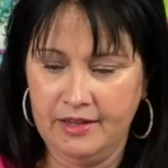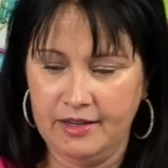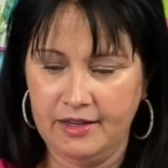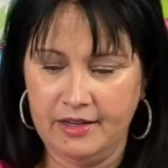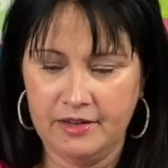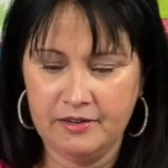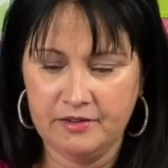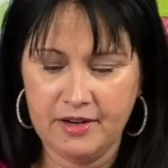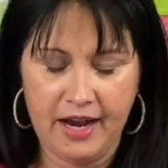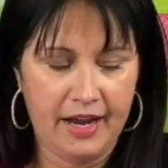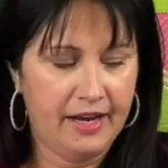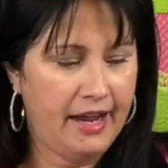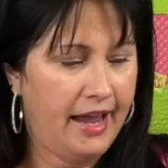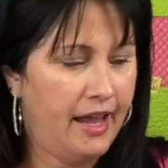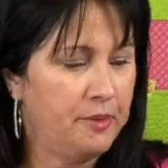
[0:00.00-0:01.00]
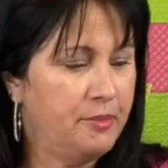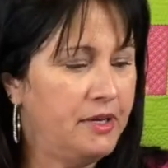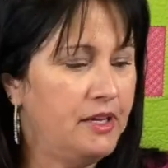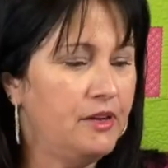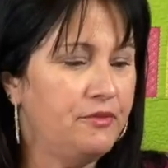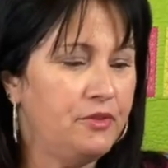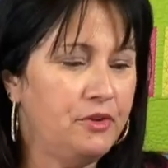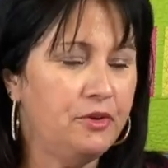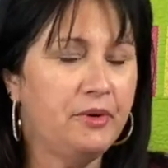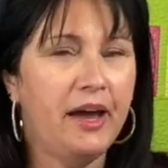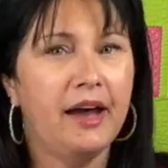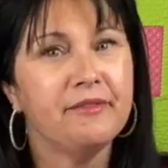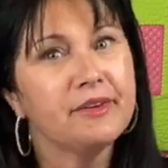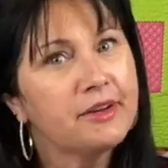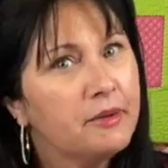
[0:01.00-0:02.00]
All right, how many of you
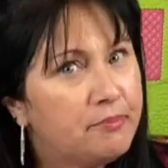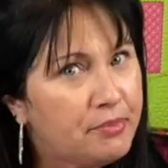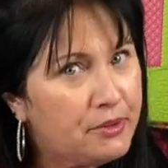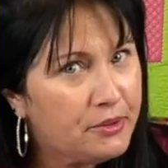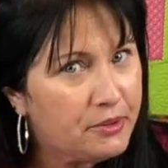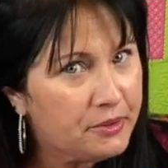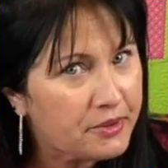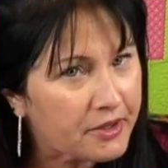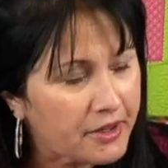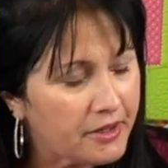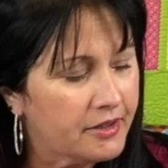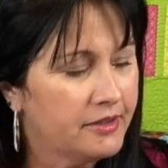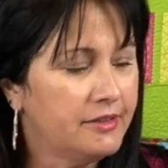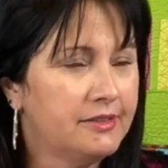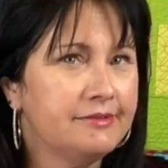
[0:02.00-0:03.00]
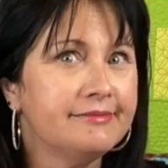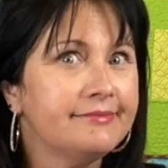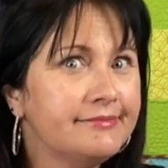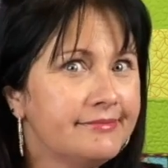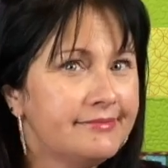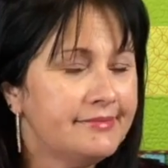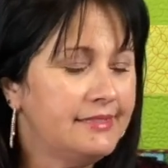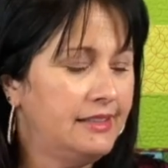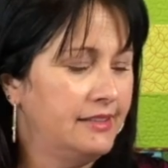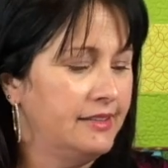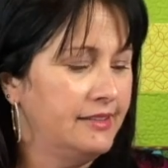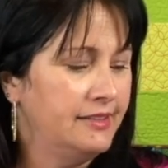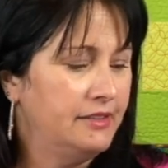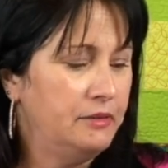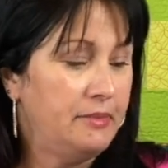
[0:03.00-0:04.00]
have a computer?
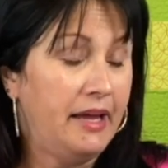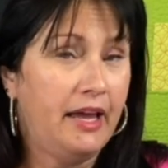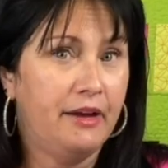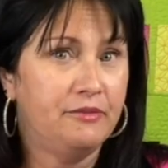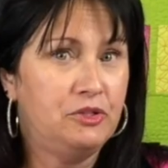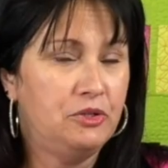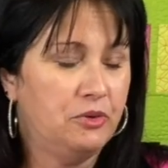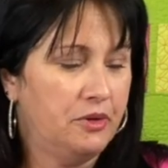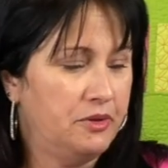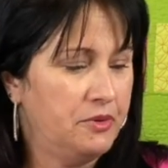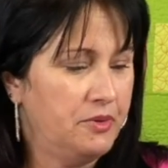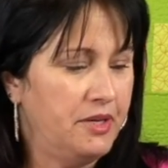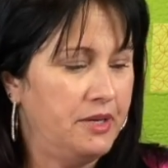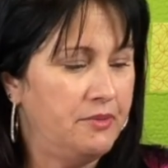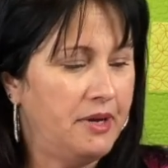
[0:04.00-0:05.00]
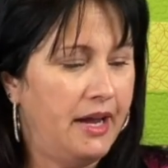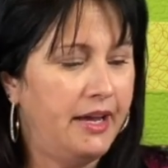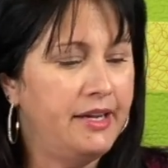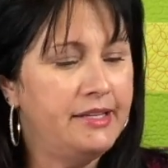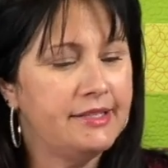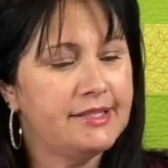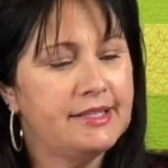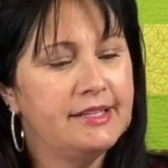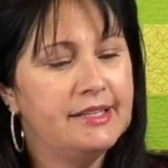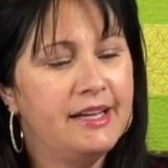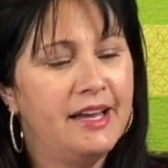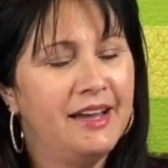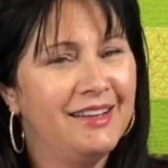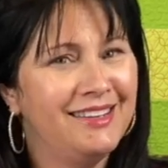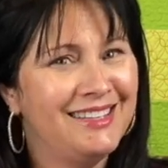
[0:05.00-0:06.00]
You may have 2 or 3, right?
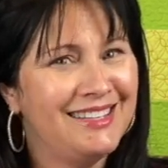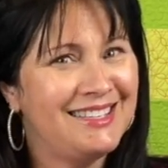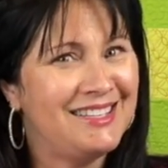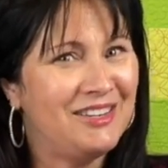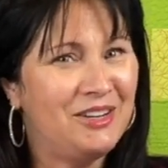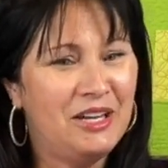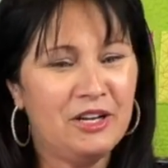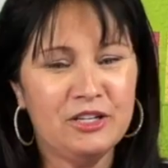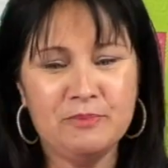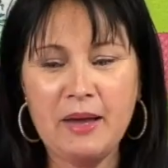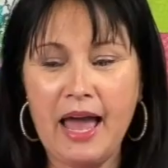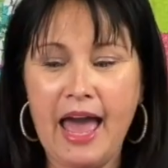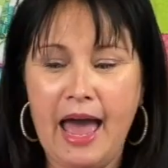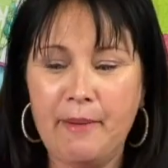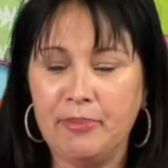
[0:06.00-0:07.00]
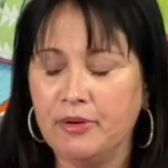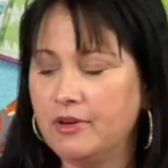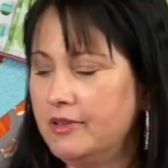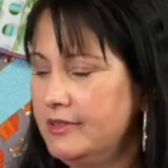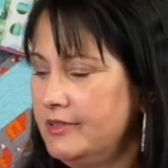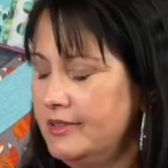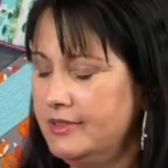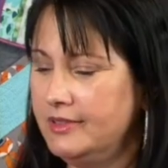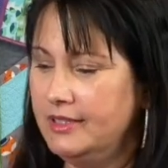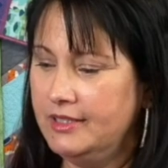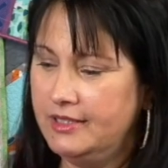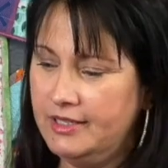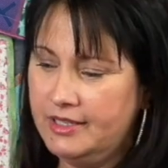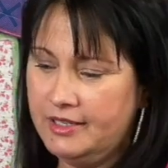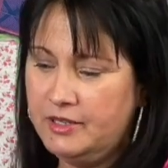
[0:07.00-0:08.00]
So here's my Apple
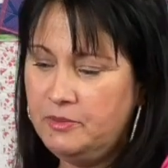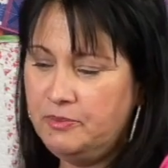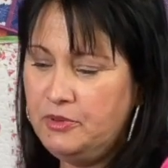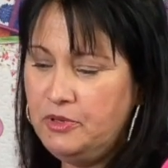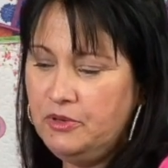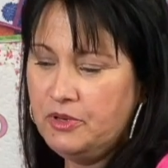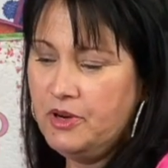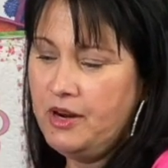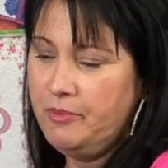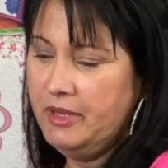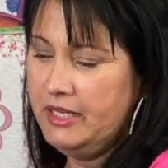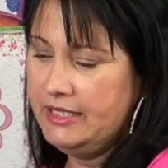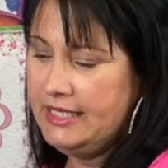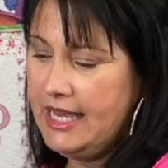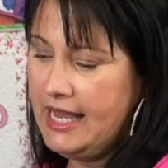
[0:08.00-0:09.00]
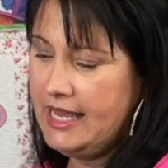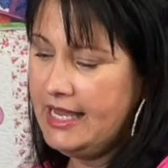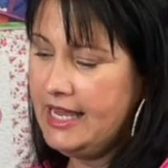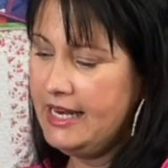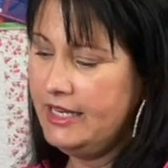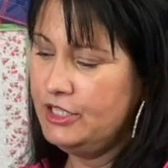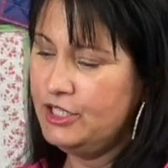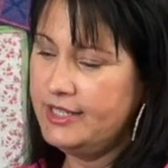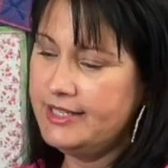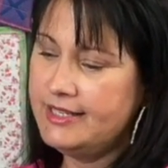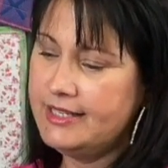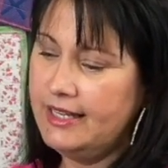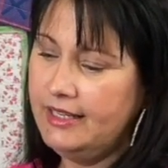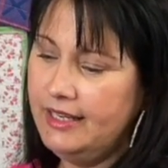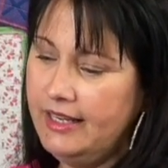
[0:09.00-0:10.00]
computer. I'm going to take it and just
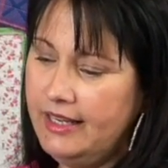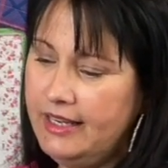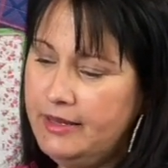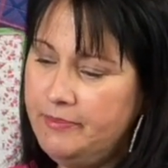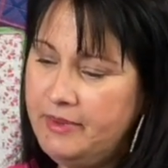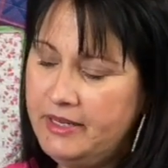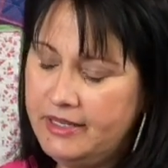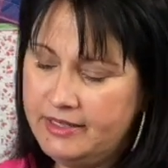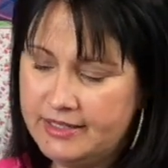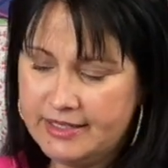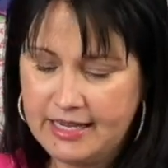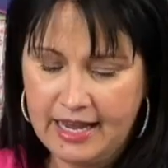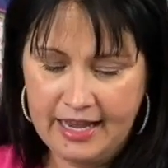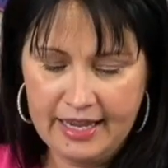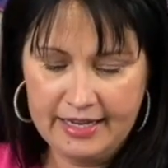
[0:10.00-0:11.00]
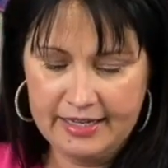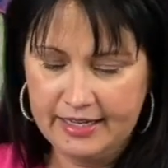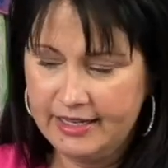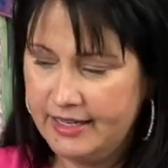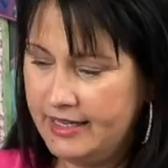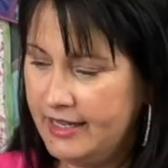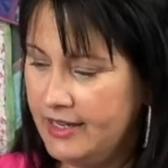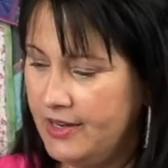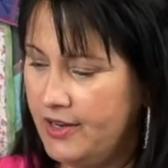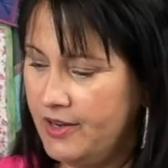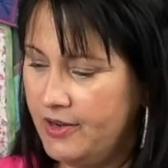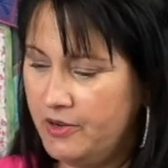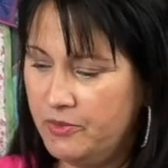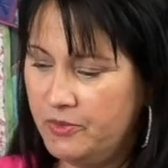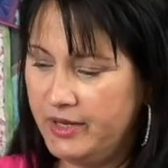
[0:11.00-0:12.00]
slip it inside
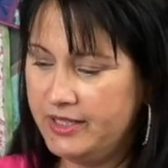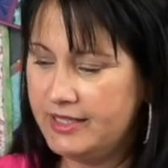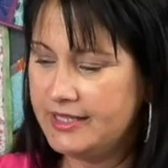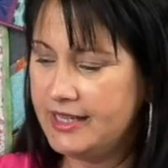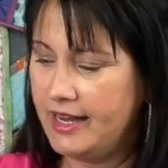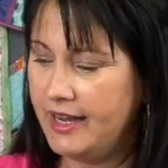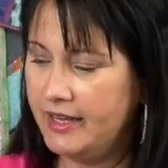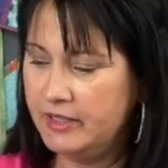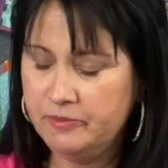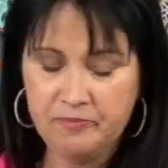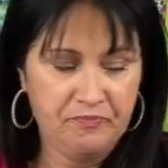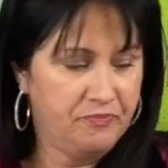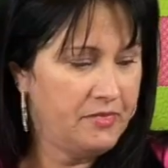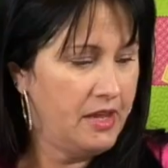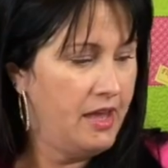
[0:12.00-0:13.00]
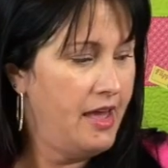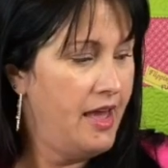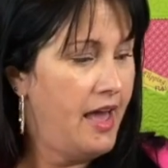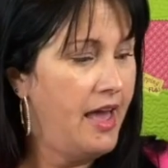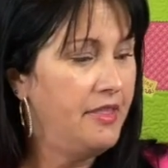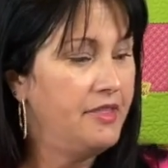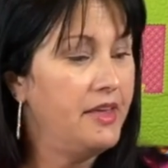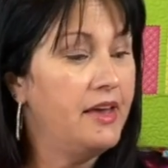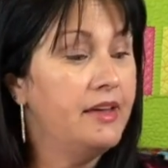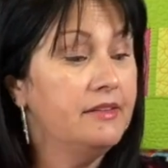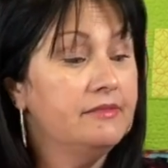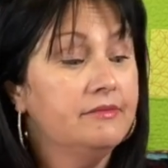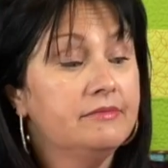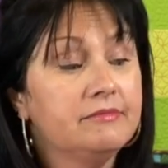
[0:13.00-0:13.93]
on one side. And then